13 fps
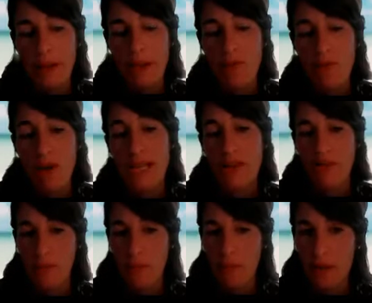ready
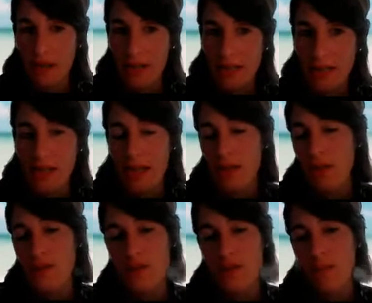on the market, and
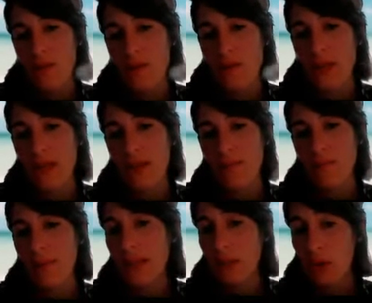also because
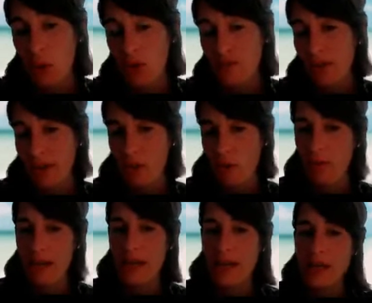it looks very
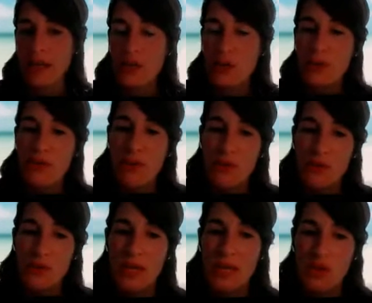complicated to
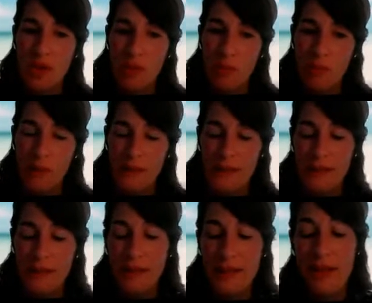introduce into the
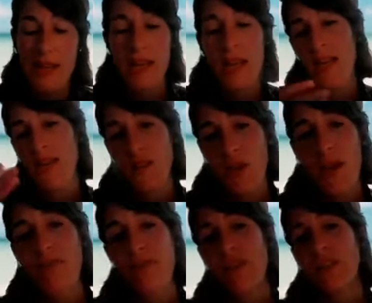process. So
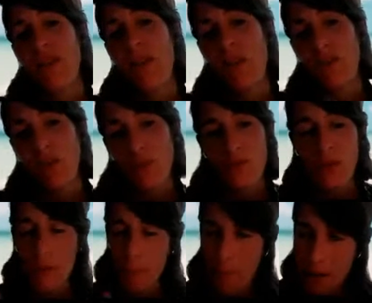after all,
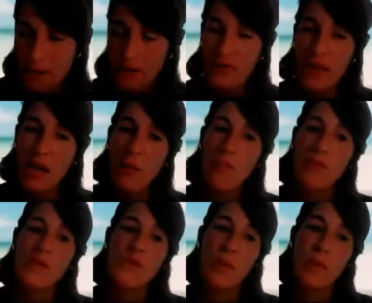part of the
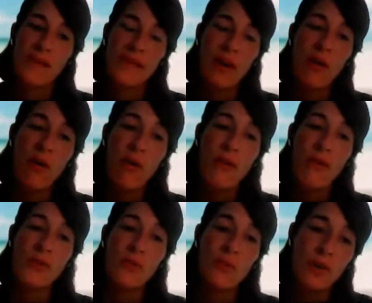inputs from the
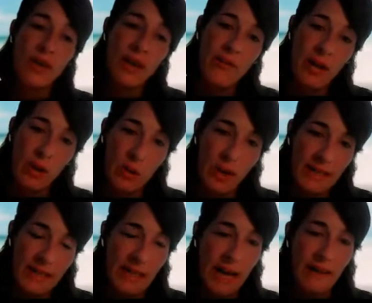stakeholders were
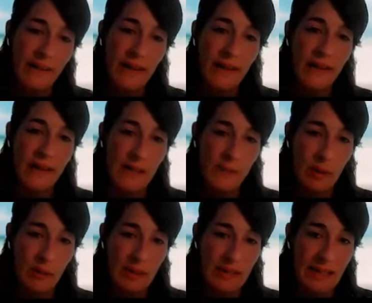evaluated under
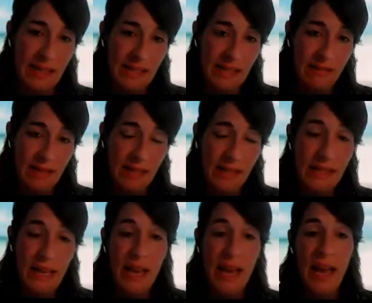experimental activities,
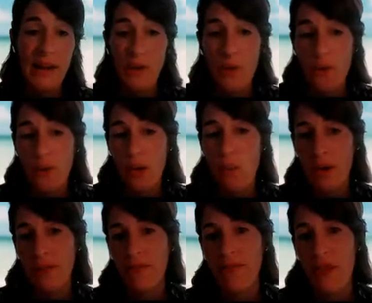and only
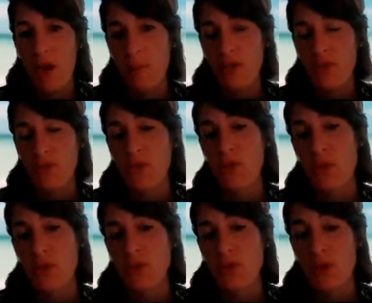one of the options
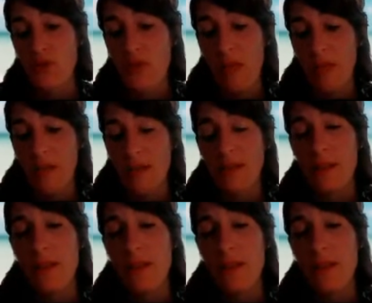was considered